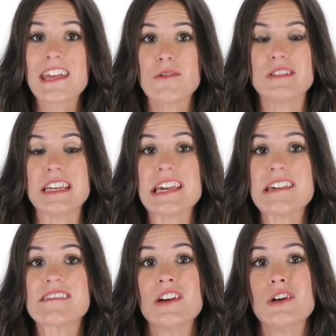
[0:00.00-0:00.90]
I U
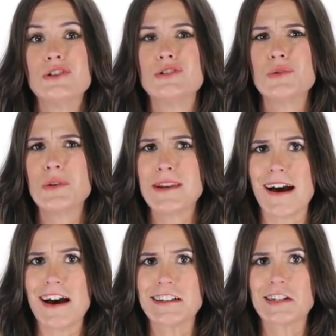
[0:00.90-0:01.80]
Ds do
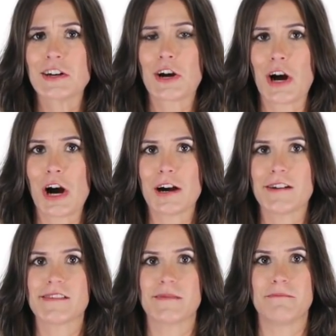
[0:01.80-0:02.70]
not
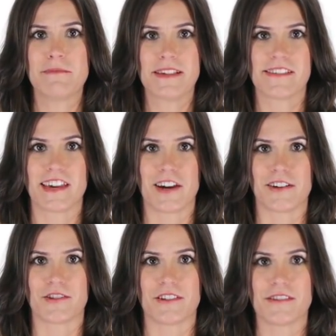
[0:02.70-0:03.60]
cause
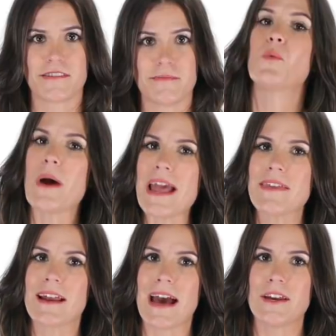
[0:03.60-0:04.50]
miscarriages. The
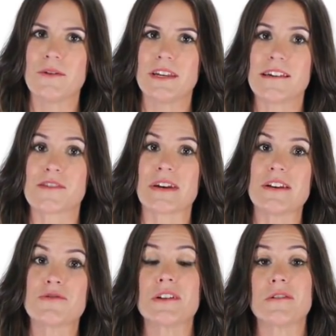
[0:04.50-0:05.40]
way that I U Ds
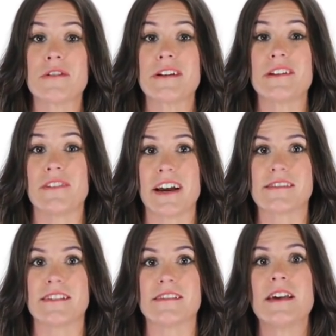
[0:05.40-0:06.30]
or intrauterine
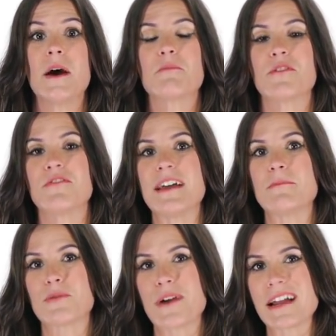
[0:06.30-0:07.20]
devices
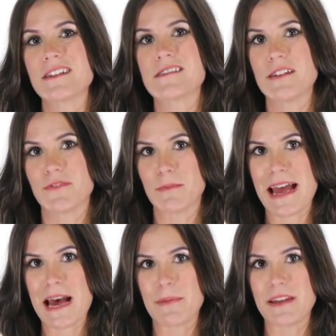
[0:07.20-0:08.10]
prevent pregnancy
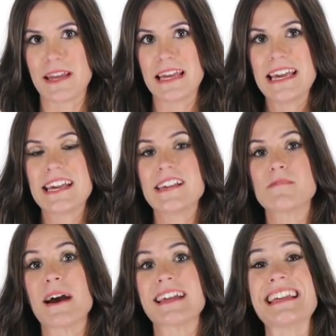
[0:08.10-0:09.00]
from happening
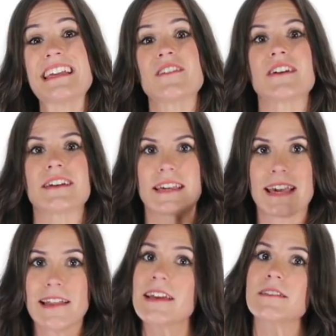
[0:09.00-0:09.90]
is by either
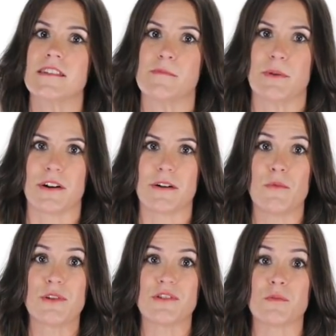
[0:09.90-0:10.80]
killing the
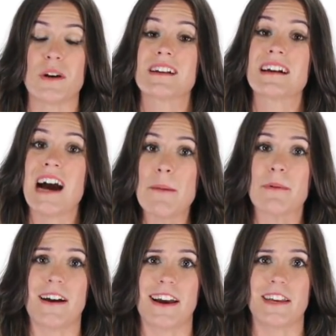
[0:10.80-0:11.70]
sperm, which is what
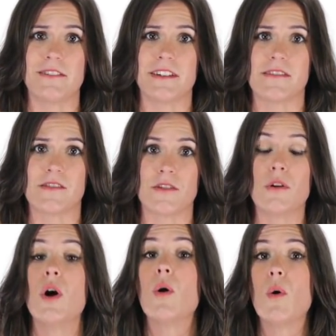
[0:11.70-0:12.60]
copper I U Ds do,